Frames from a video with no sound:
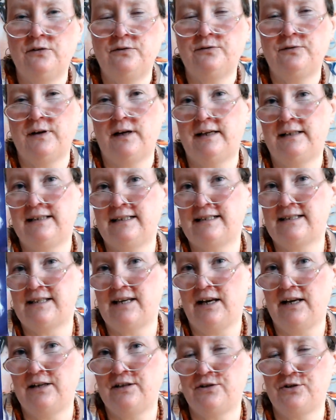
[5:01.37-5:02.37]
and
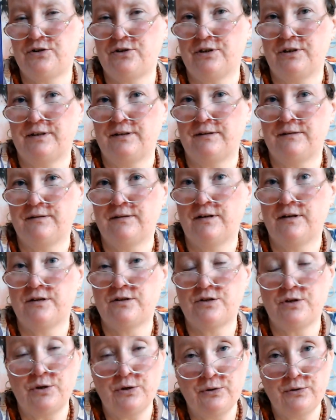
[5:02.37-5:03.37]
attention
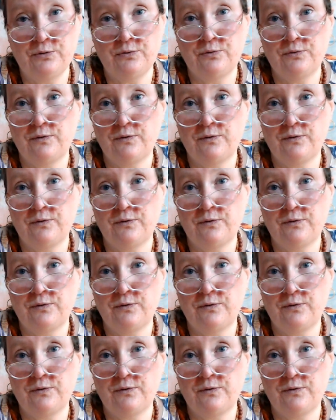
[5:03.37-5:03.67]
to the